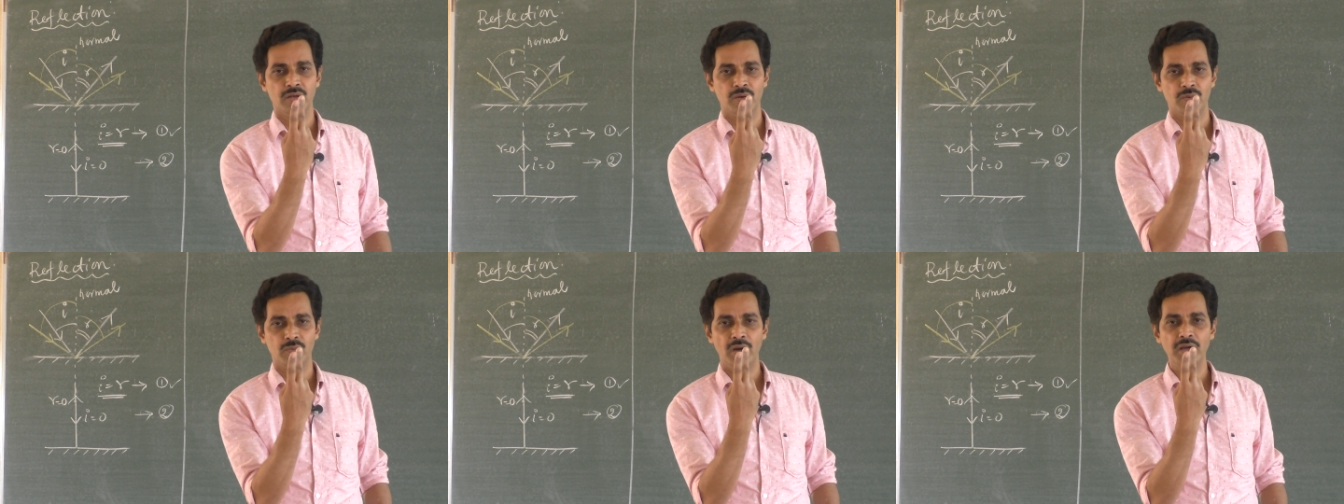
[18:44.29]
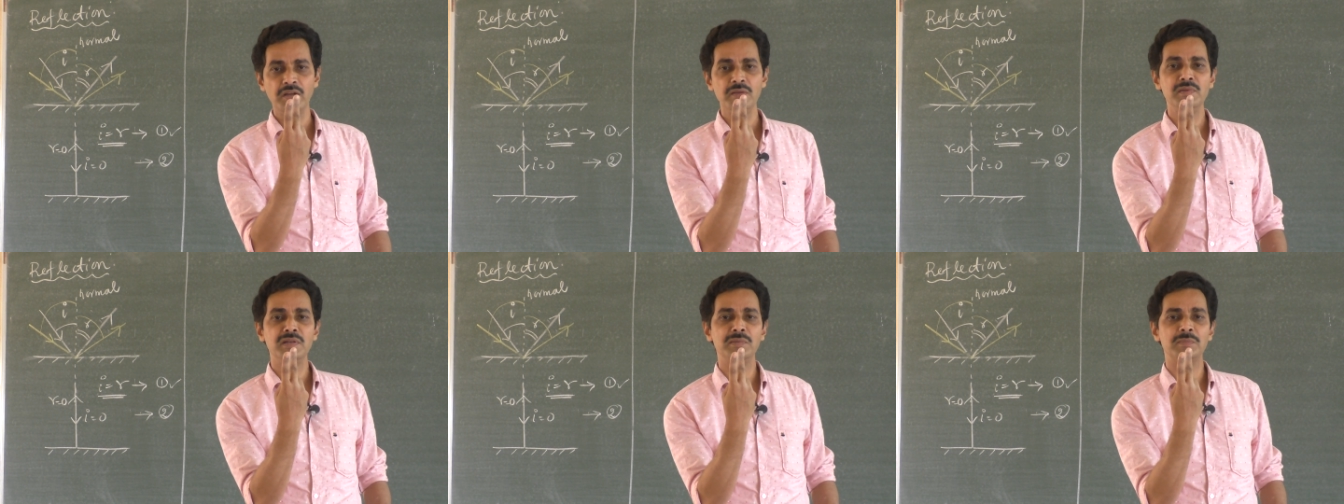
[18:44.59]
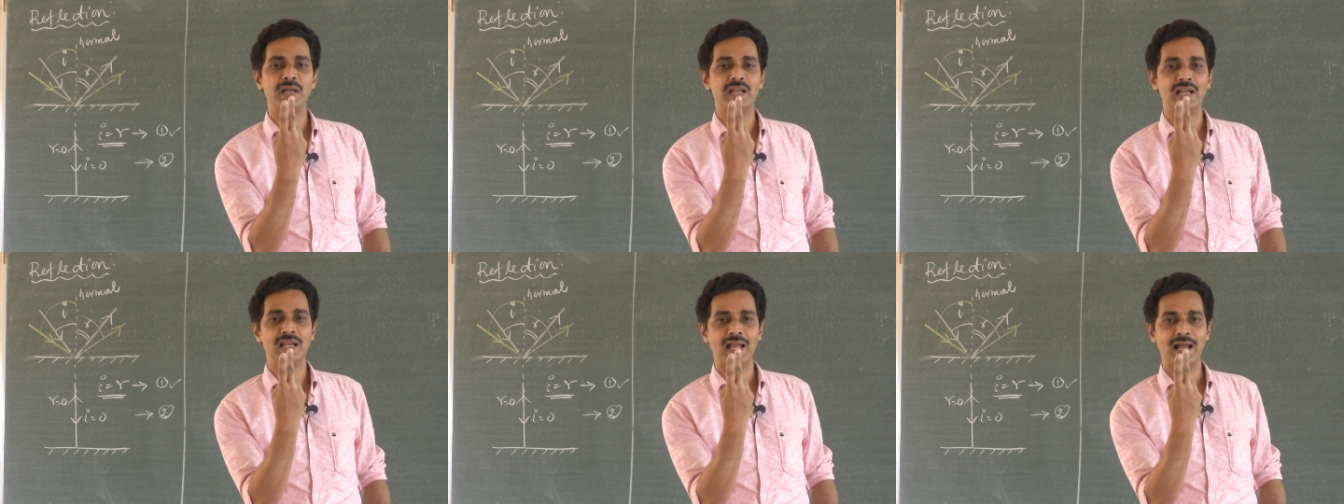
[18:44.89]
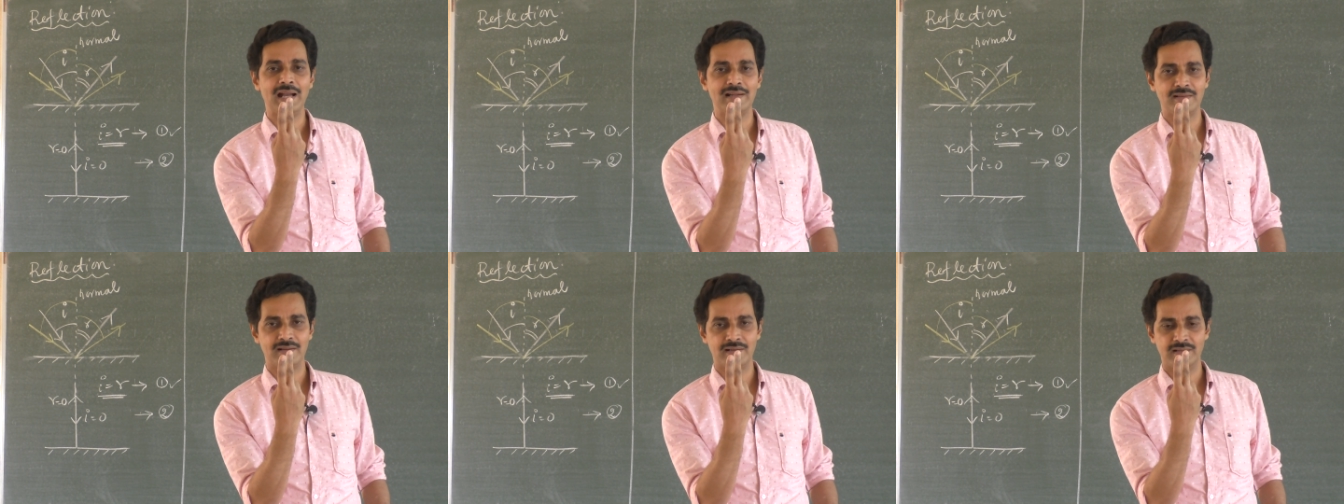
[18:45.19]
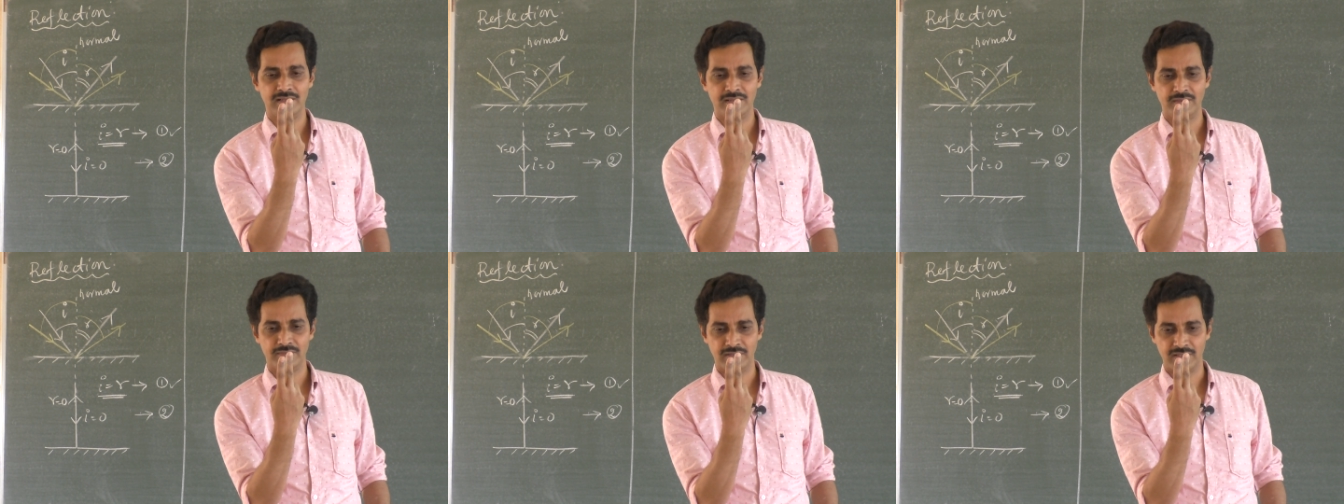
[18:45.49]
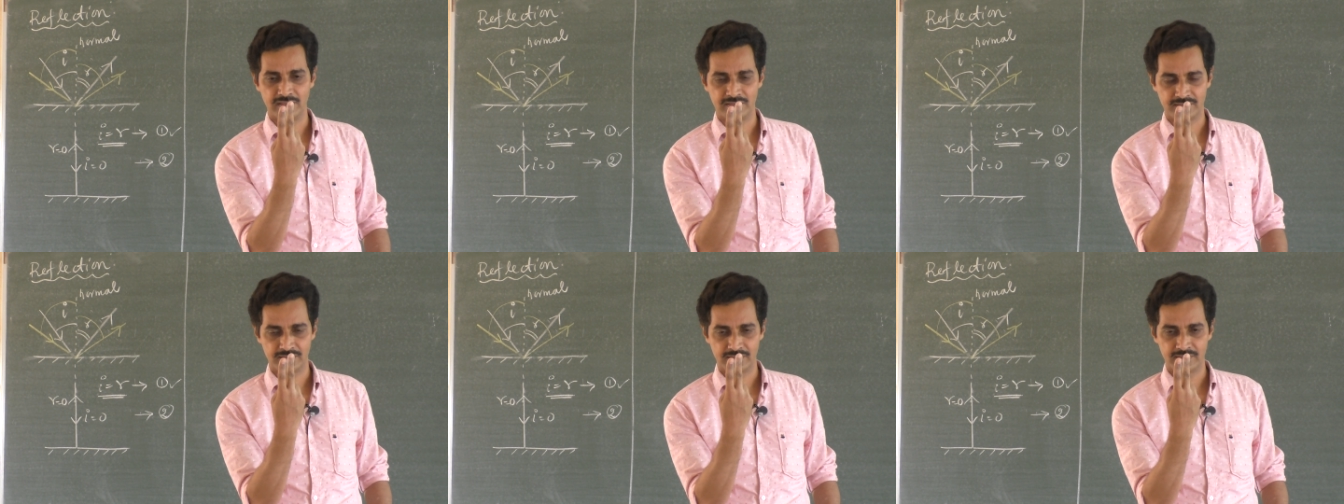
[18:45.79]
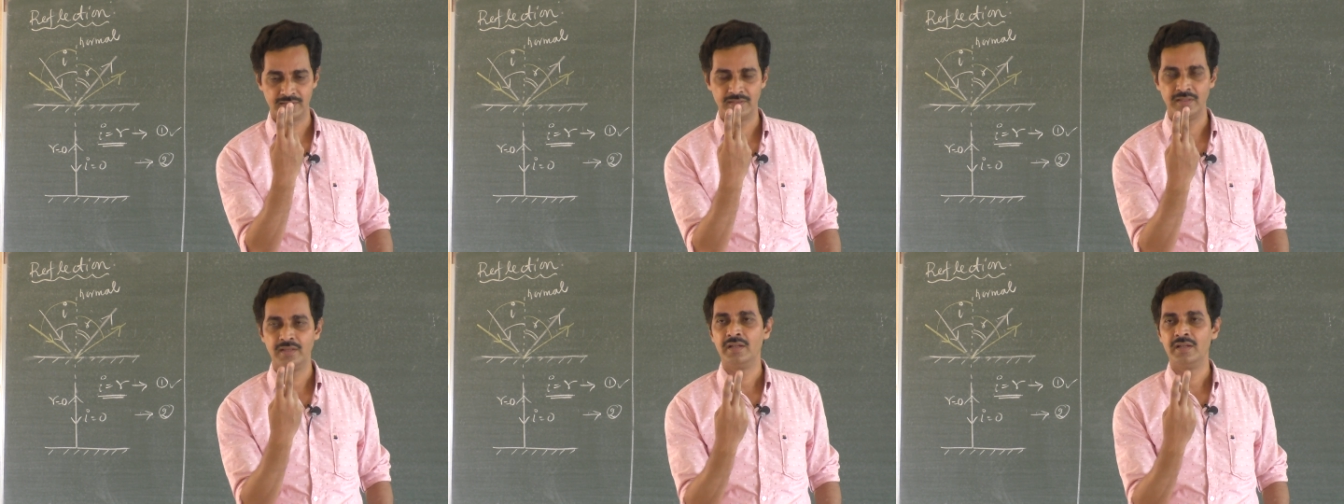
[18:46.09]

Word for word: What do you mean by lateral reverse?